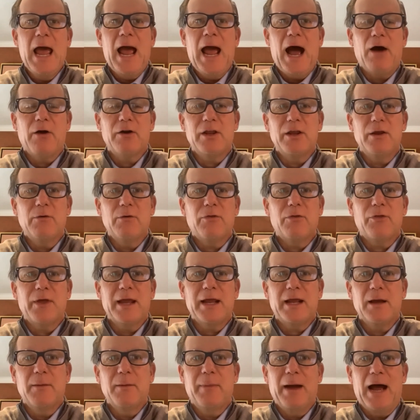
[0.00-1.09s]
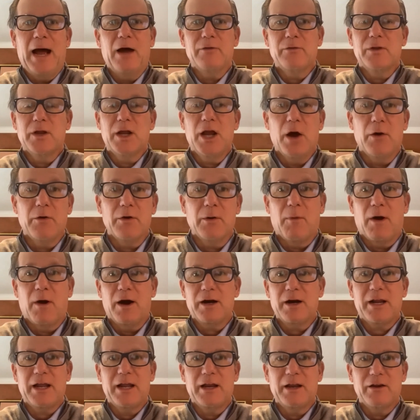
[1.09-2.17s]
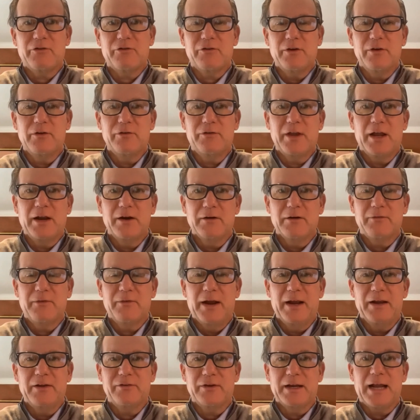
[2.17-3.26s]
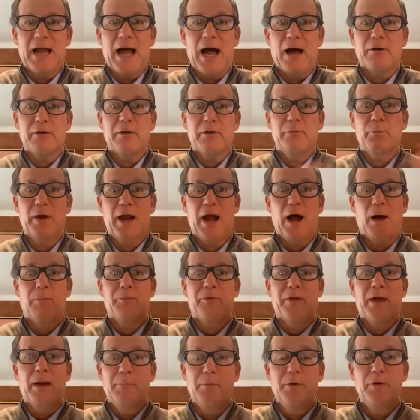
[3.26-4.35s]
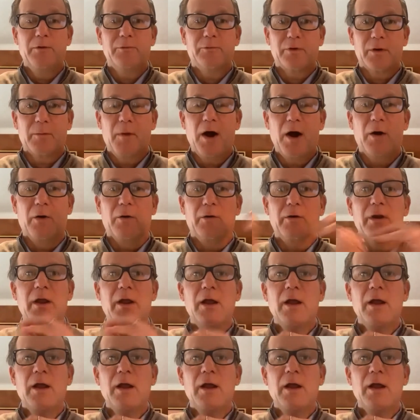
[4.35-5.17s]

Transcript: How do you think about the go-to-market issues that you're facing? How do we help them move remote?